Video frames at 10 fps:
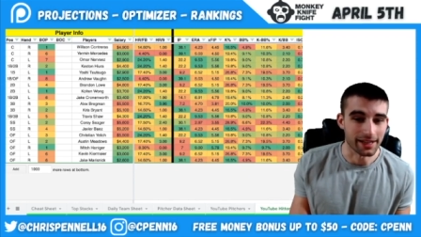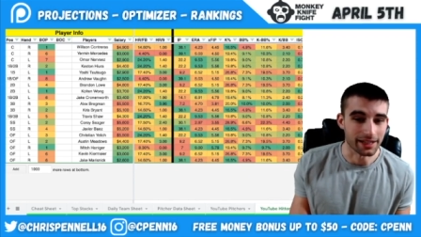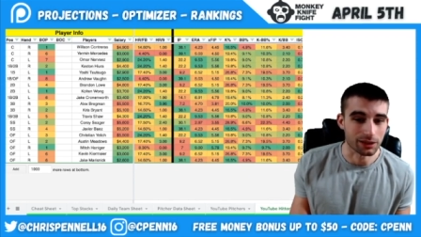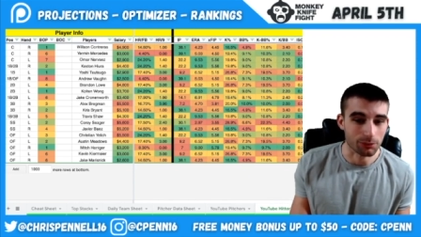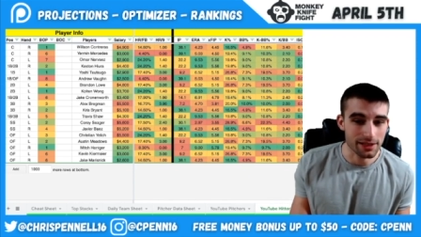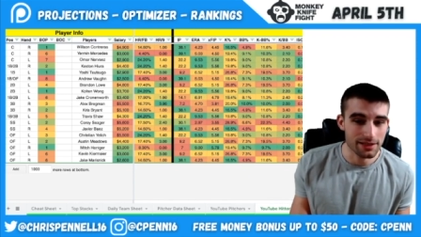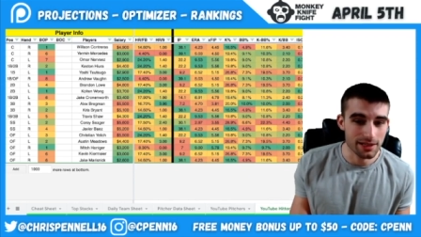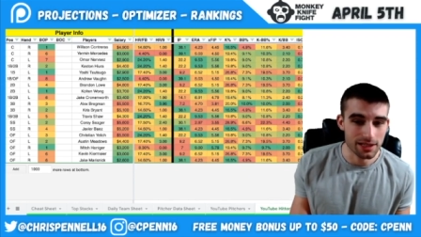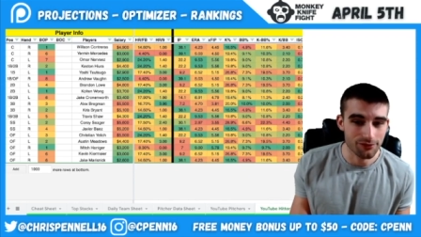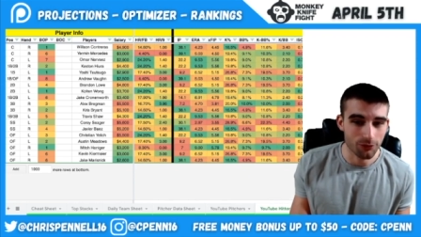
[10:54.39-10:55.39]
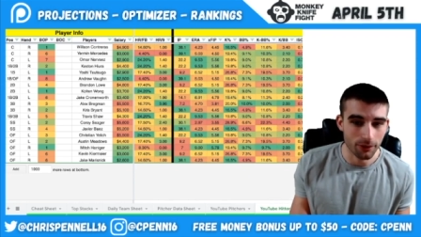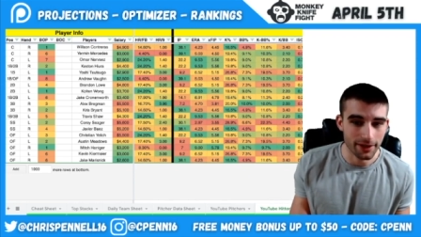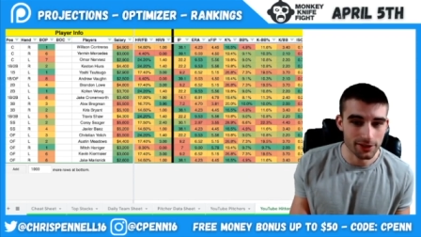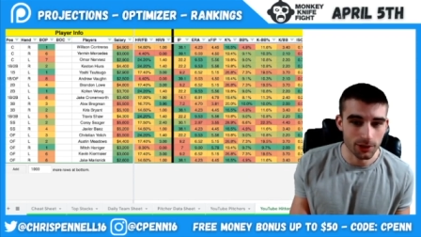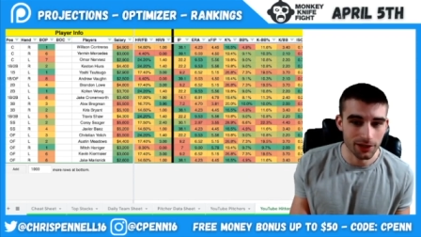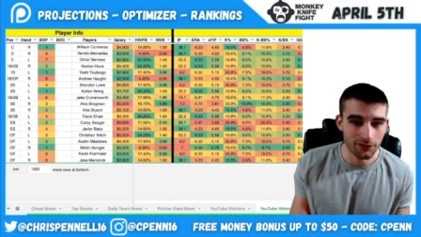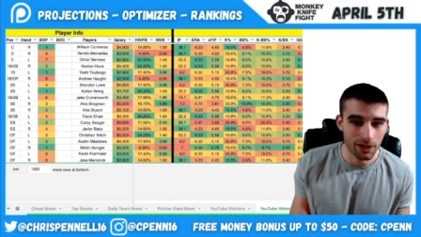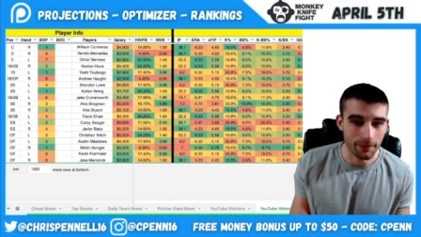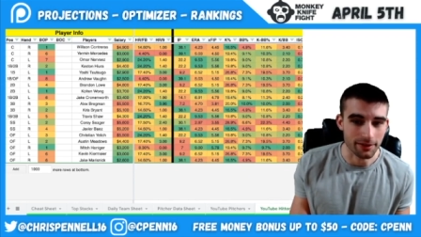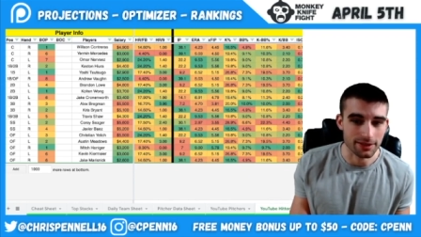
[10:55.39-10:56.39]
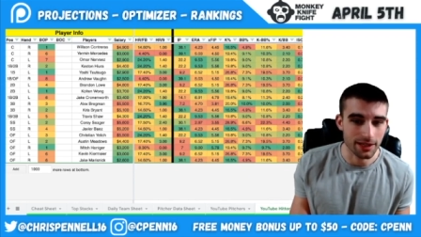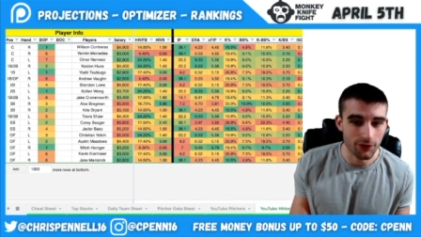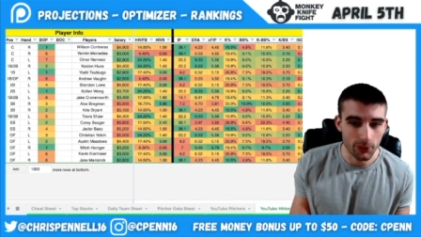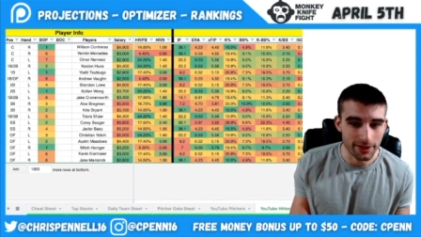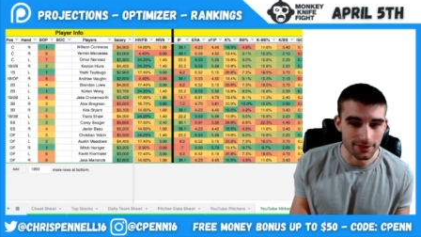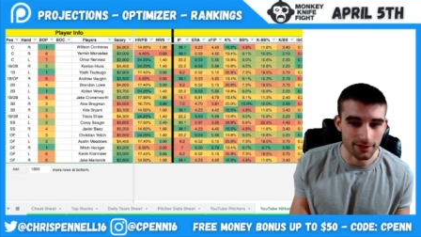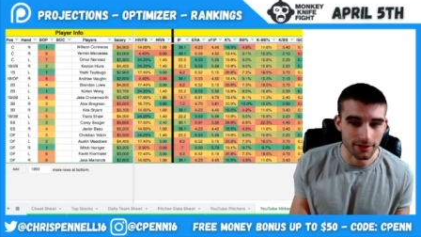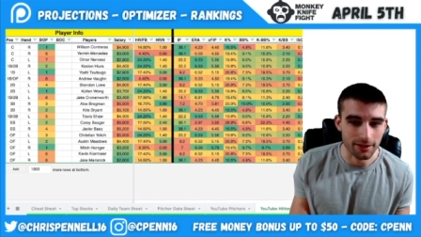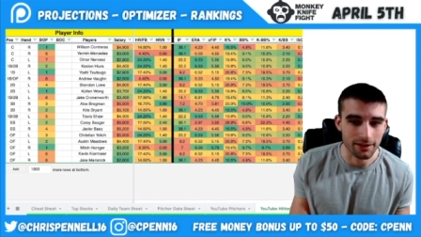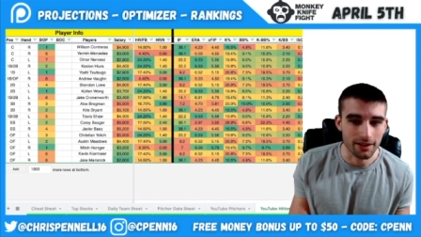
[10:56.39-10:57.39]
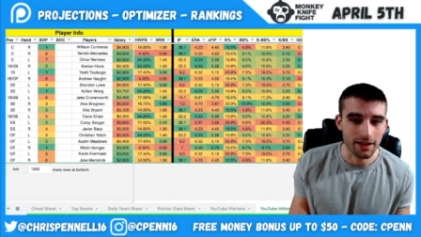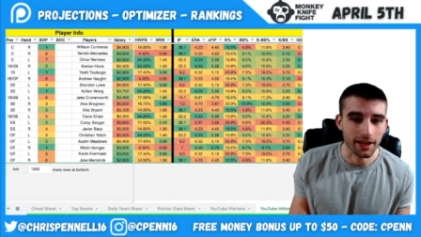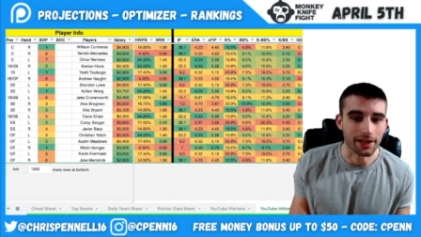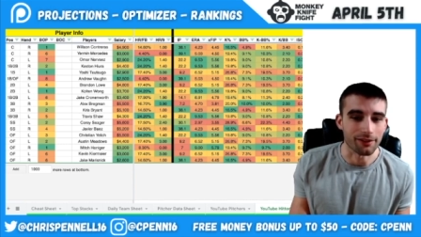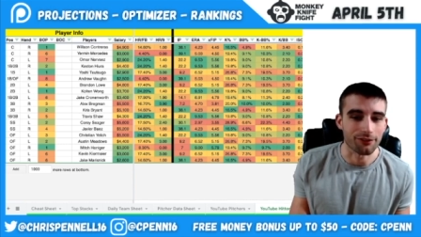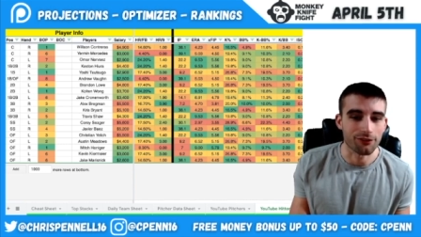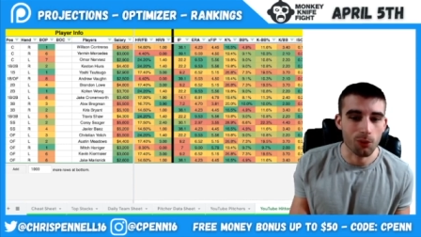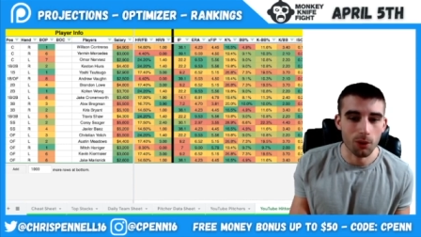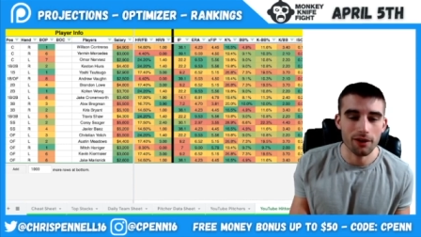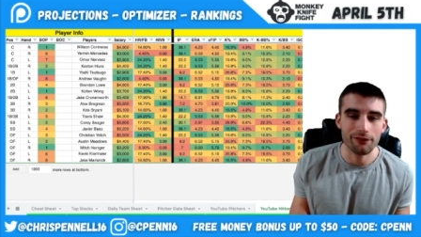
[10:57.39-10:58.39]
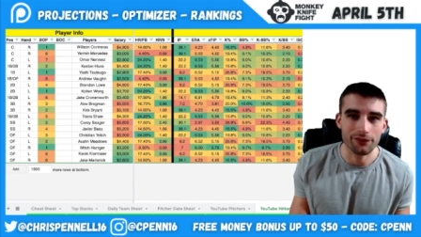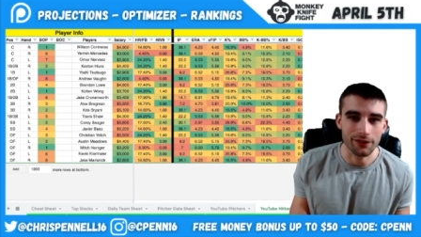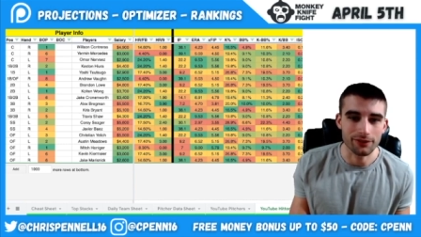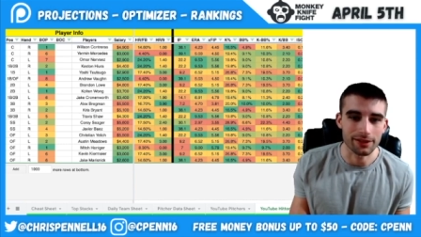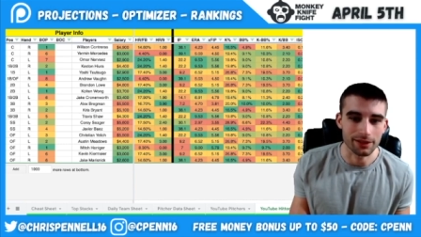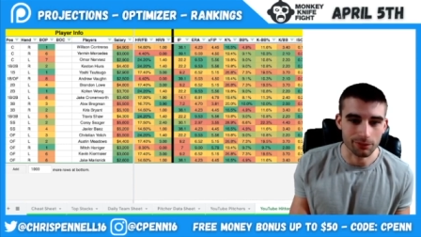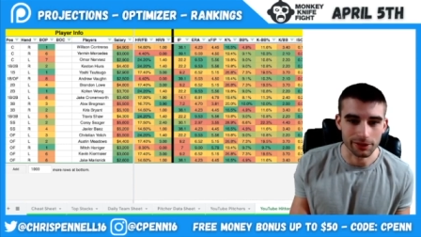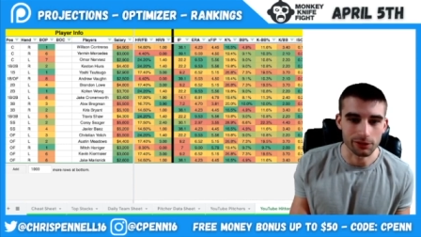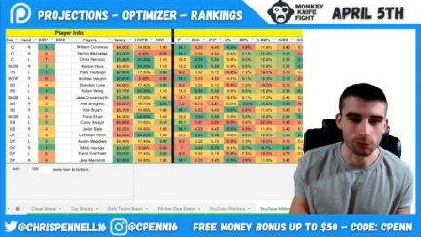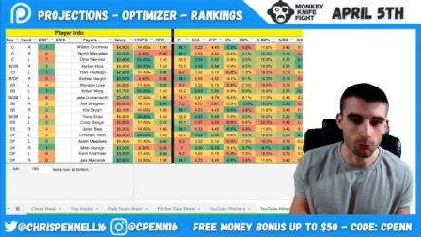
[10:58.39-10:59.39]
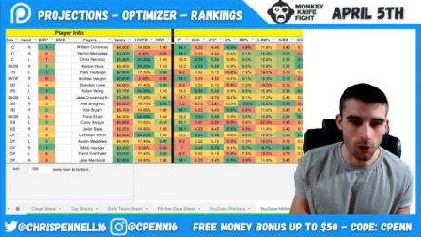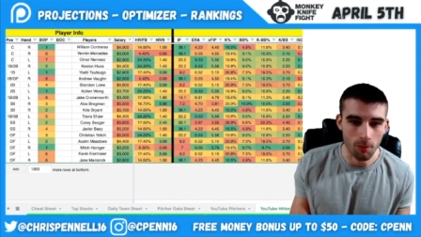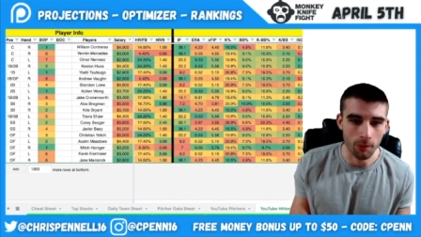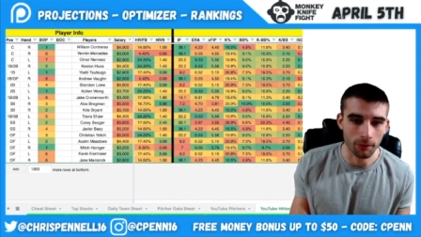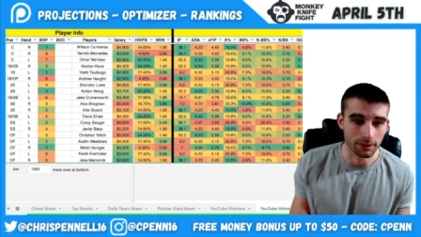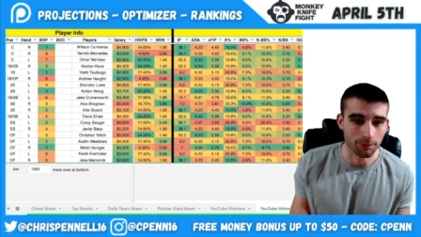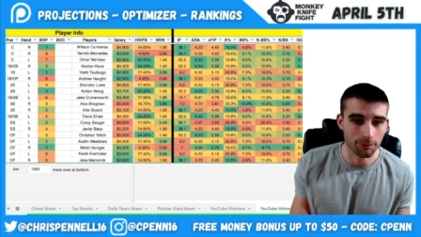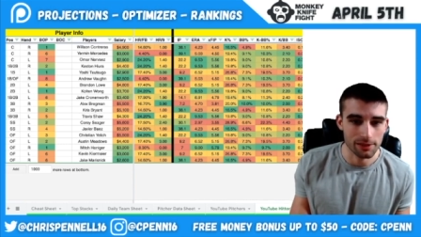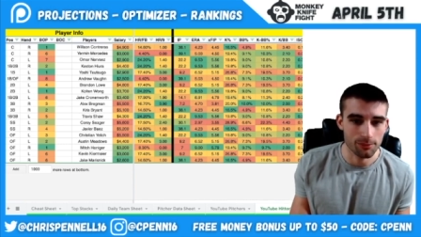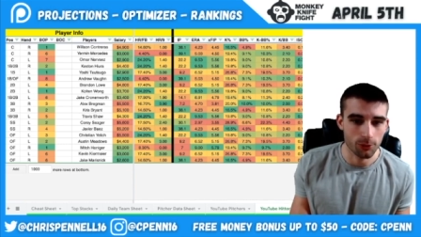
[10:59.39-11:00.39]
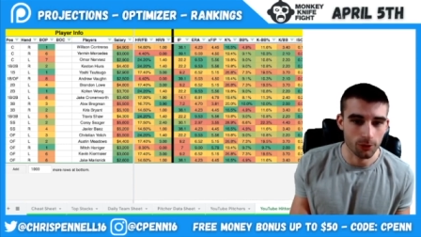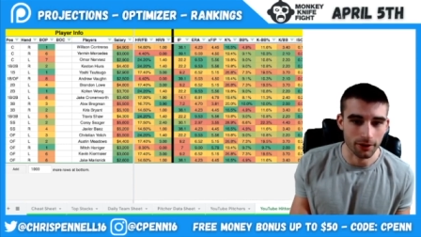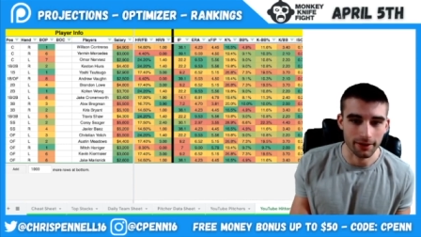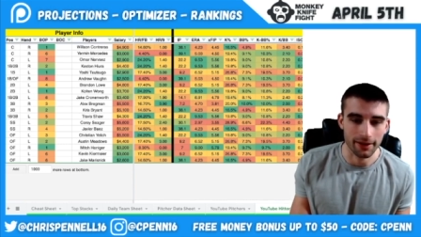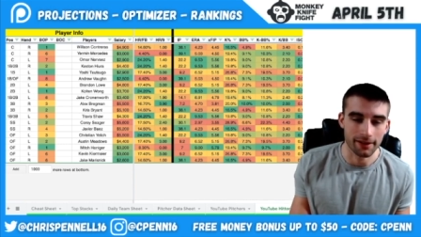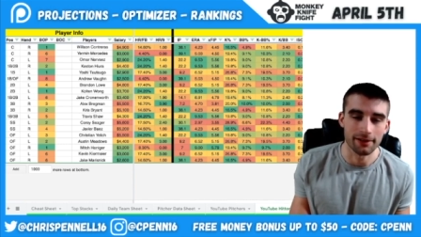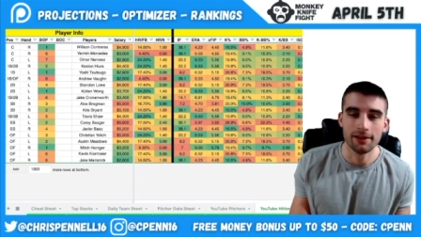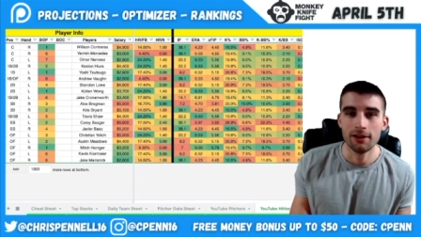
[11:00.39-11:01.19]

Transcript: a three sixty-four I S O given up, a seven oh eight slugging, and a four fifty-three wOBA with a pretty poor K